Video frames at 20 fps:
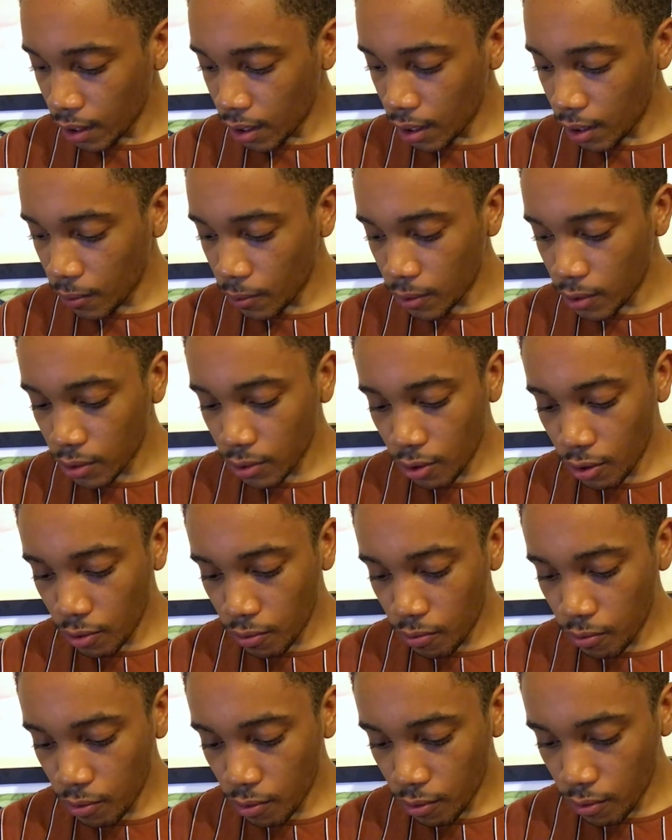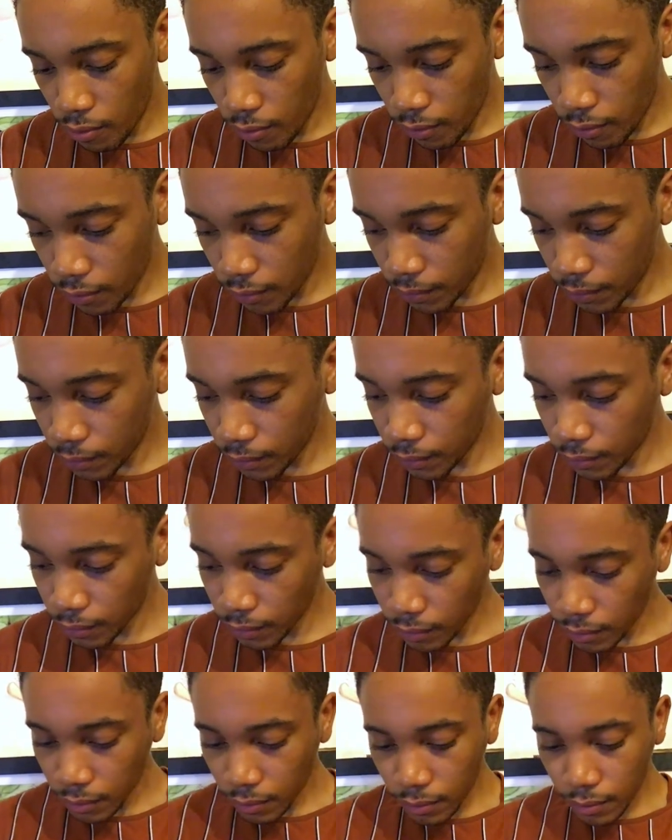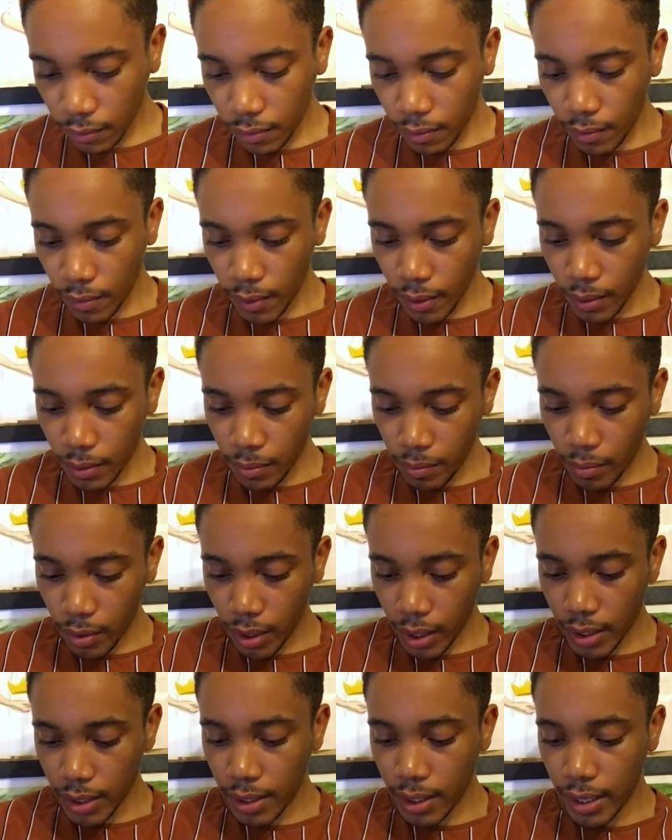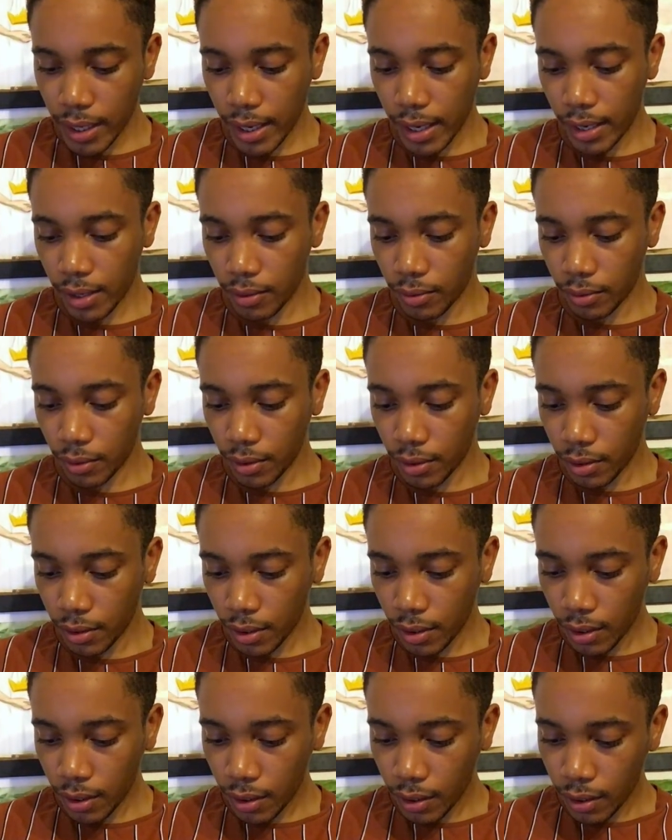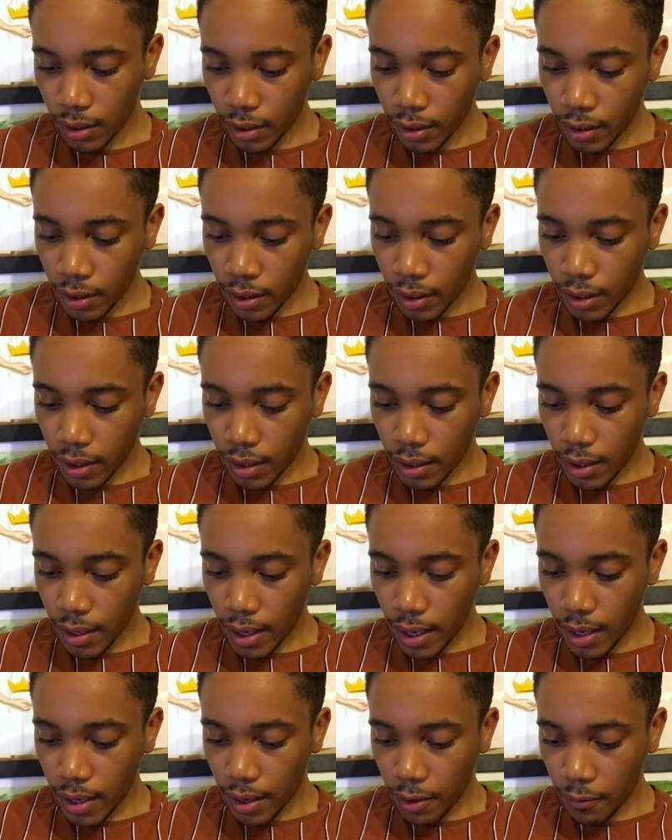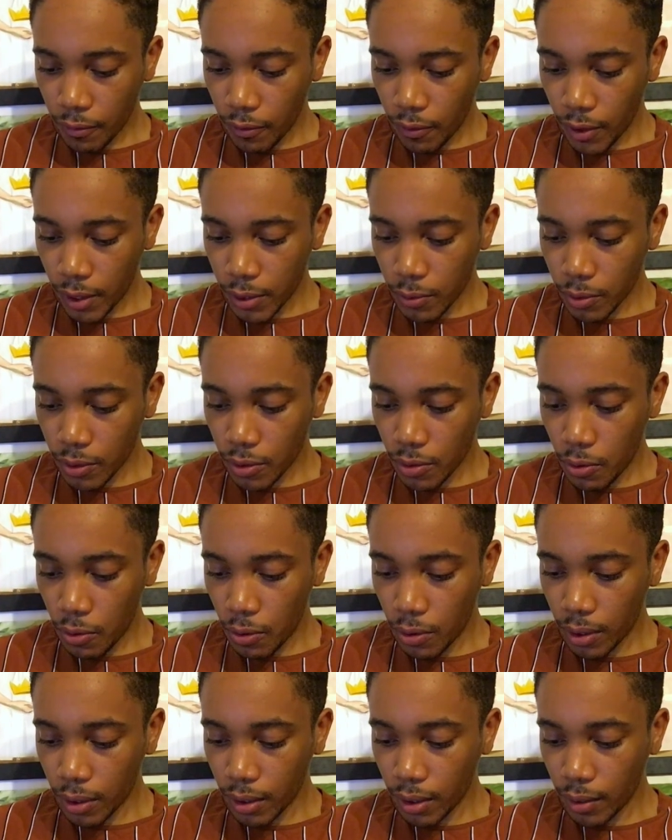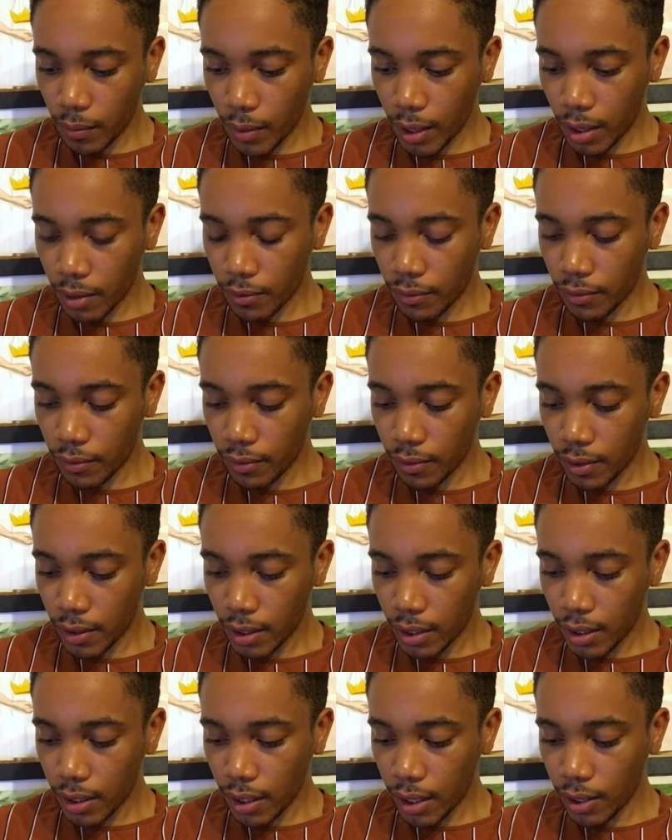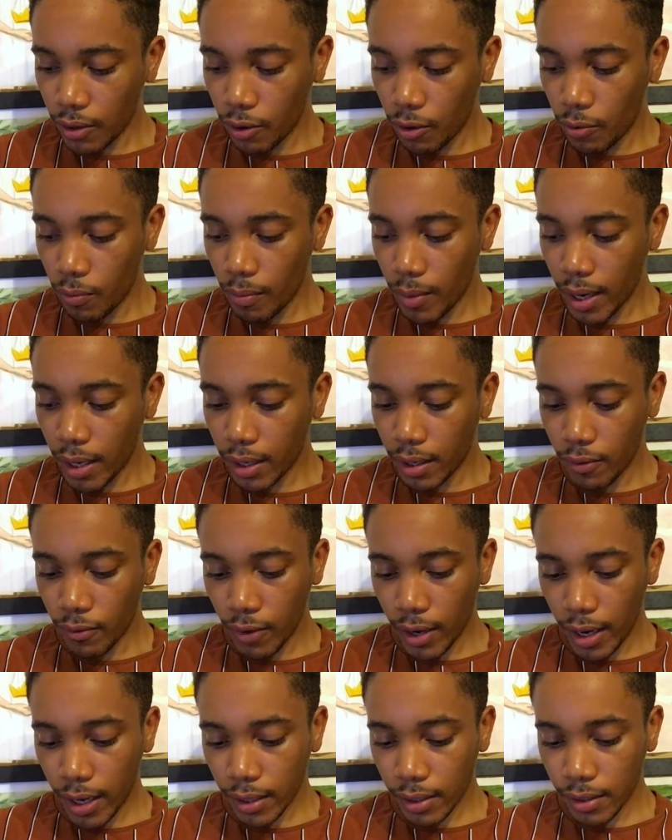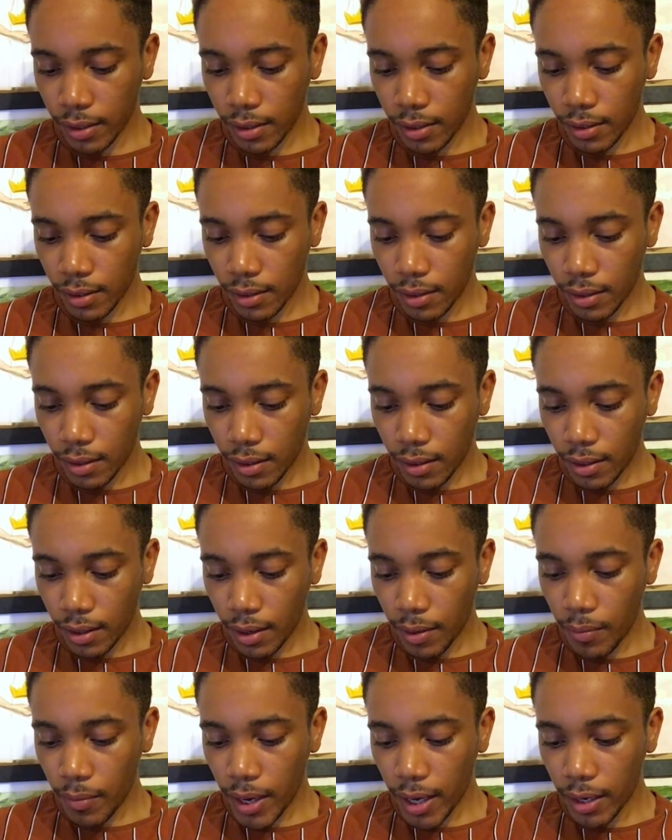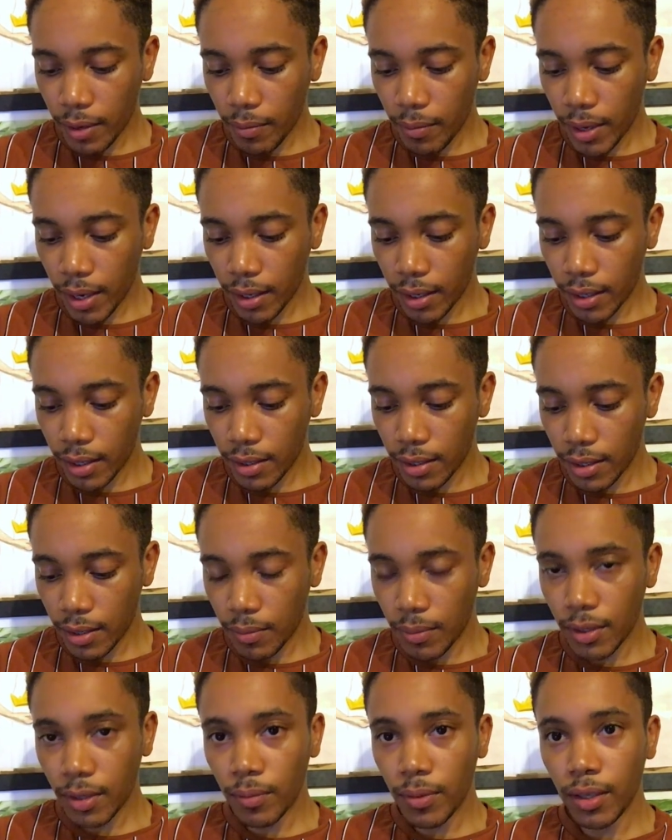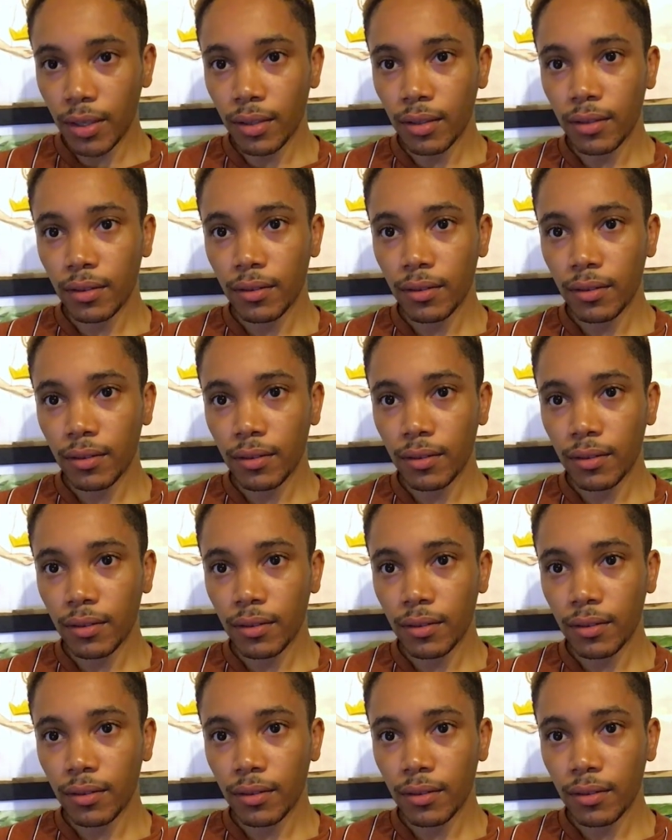It was no wolf, but a deerhound. And then a voice was calling him off. An old man in rags. A beggar man he seemed to be.